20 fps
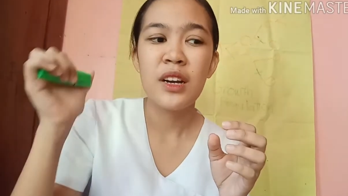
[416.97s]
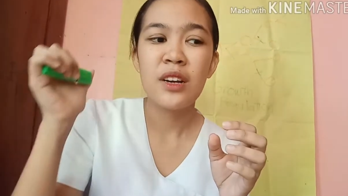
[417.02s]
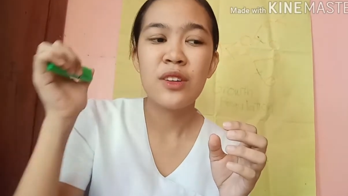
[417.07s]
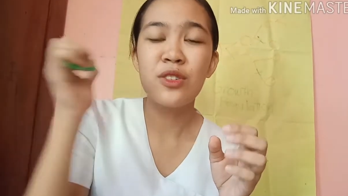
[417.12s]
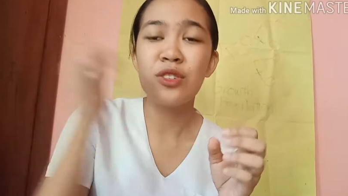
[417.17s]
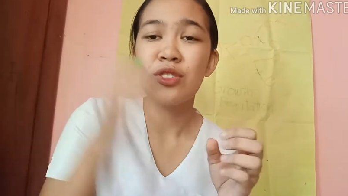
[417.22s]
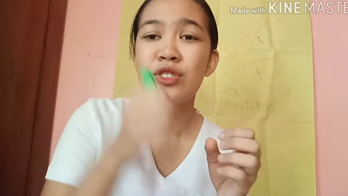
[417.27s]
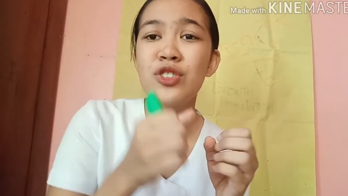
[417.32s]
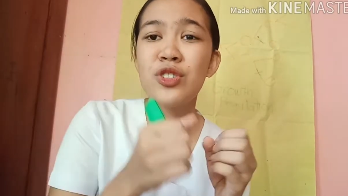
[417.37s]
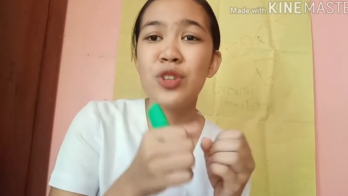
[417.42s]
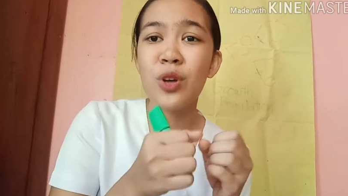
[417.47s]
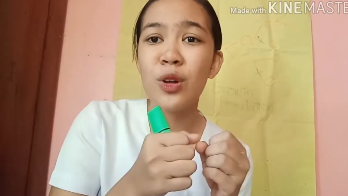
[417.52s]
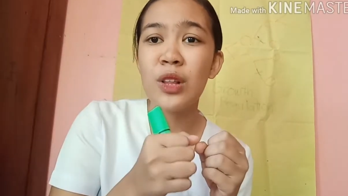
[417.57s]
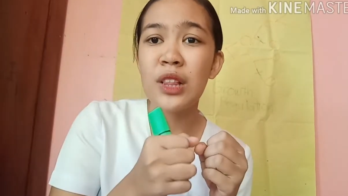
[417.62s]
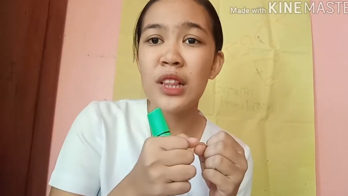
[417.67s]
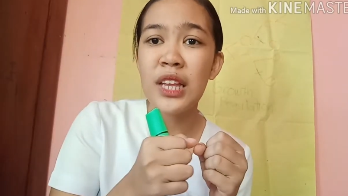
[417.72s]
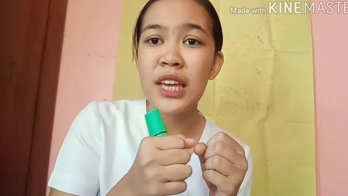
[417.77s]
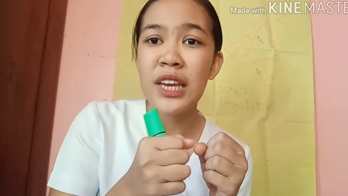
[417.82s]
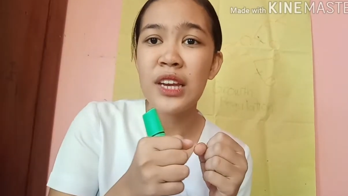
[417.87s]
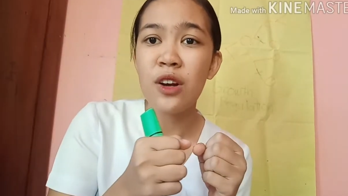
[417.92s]

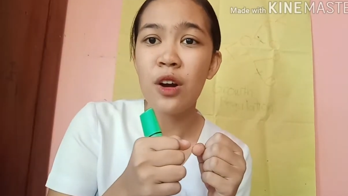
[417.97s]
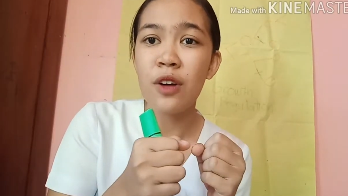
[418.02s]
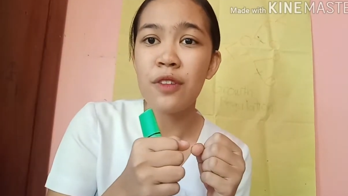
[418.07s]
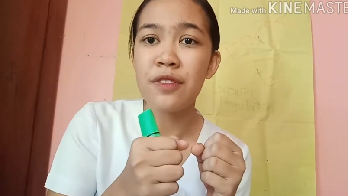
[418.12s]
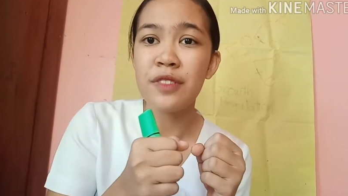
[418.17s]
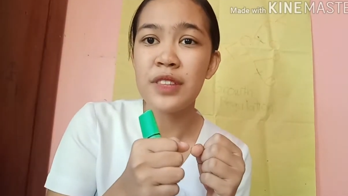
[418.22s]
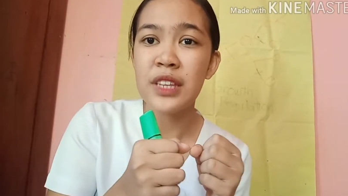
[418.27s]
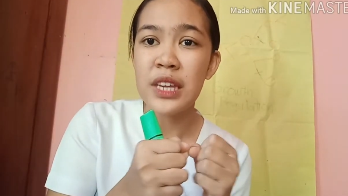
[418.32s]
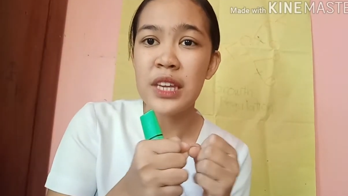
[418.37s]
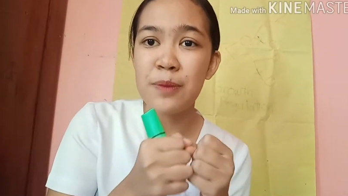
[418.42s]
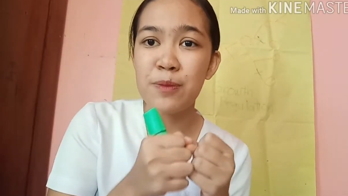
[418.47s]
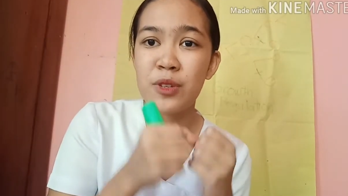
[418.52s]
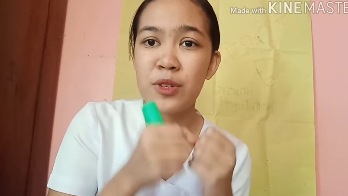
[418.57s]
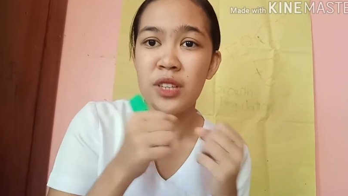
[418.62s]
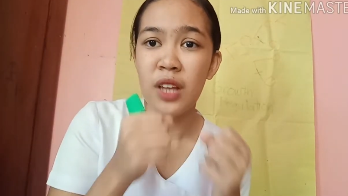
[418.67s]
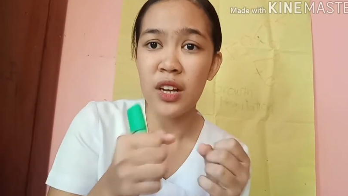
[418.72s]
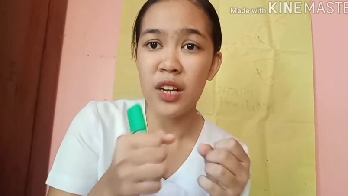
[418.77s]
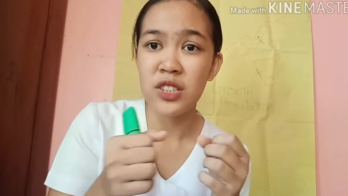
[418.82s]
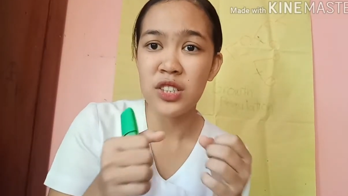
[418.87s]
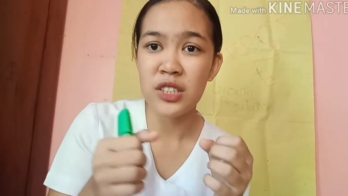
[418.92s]
controlling of the
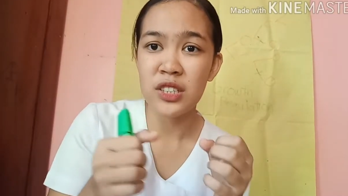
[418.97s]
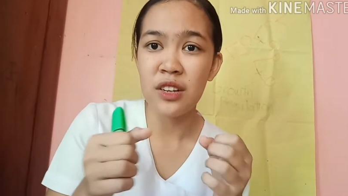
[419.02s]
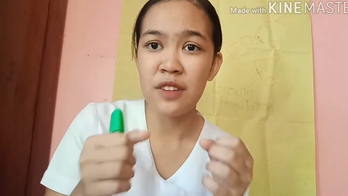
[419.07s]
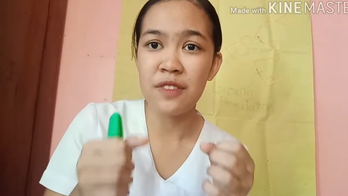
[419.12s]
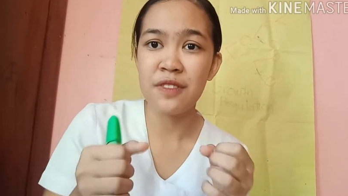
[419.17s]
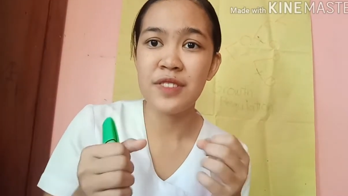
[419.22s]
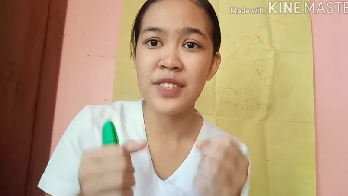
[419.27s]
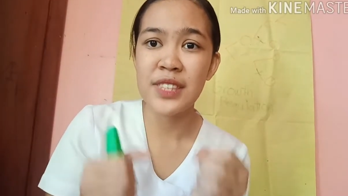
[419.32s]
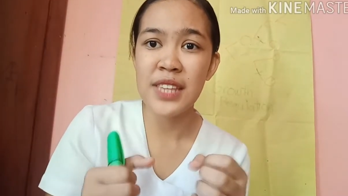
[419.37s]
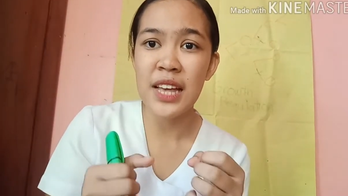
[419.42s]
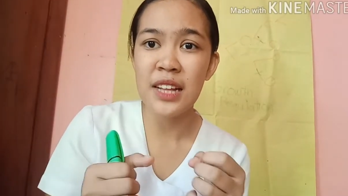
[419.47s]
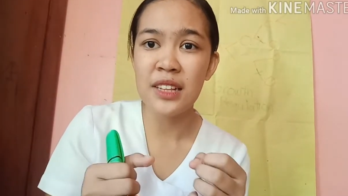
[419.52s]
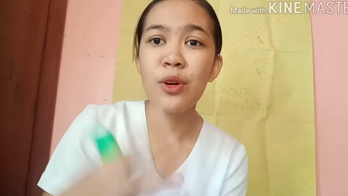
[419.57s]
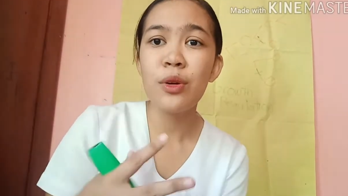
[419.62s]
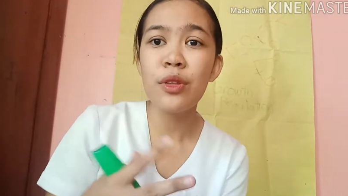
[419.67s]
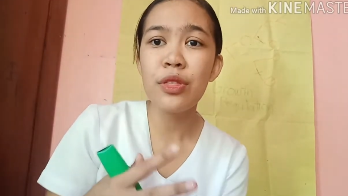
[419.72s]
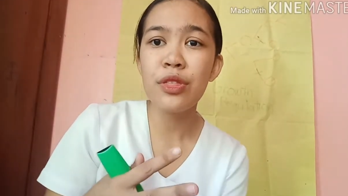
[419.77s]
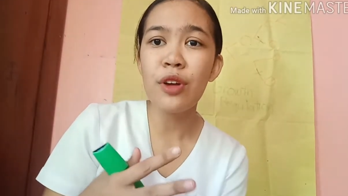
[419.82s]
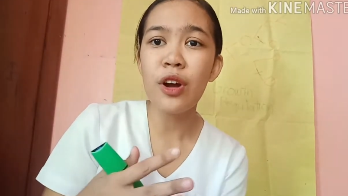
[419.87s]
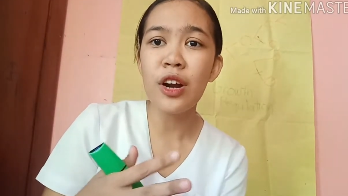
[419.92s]
production of cells.
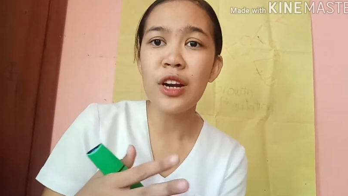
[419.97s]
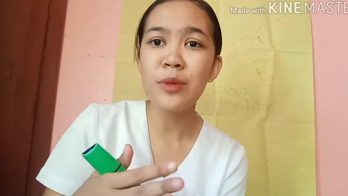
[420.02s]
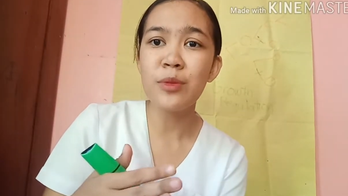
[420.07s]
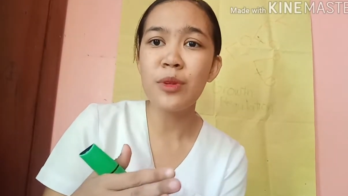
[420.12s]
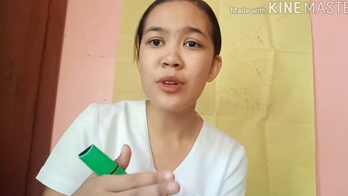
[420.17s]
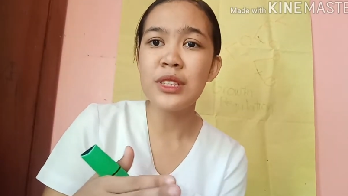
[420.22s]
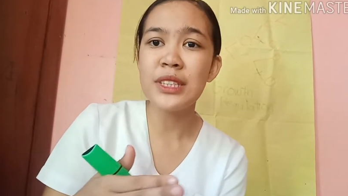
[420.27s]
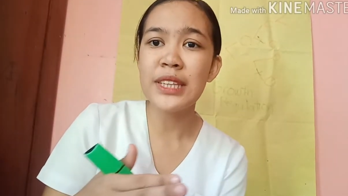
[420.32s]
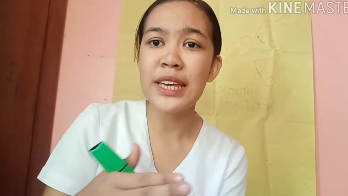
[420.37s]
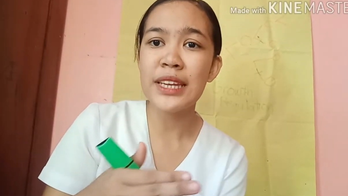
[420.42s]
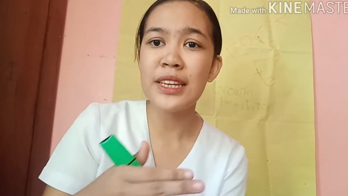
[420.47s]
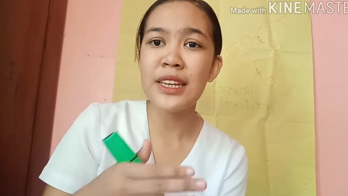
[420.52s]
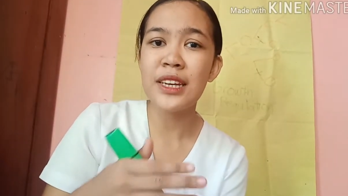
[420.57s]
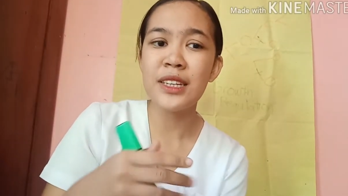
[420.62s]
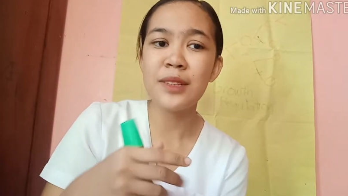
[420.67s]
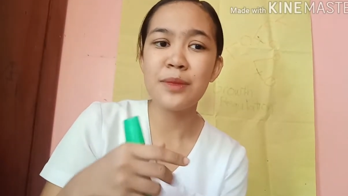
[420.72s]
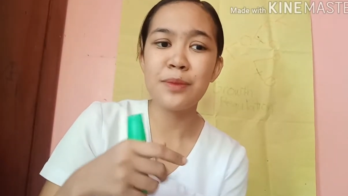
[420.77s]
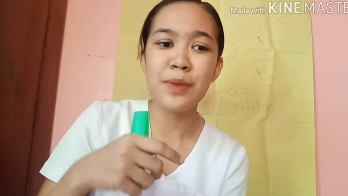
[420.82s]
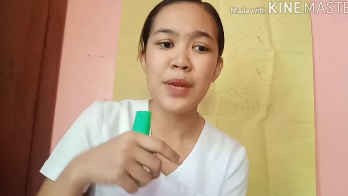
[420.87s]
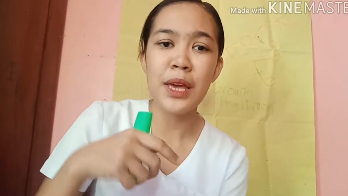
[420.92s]
The hormone
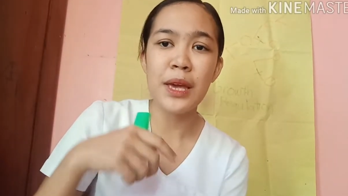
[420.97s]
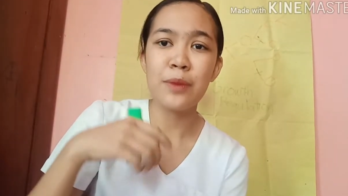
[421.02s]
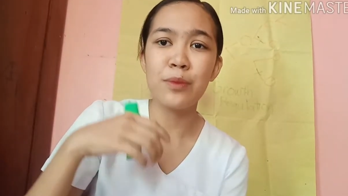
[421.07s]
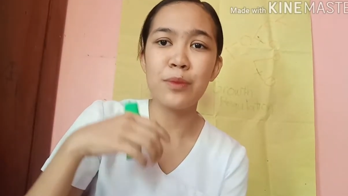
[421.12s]
cannot be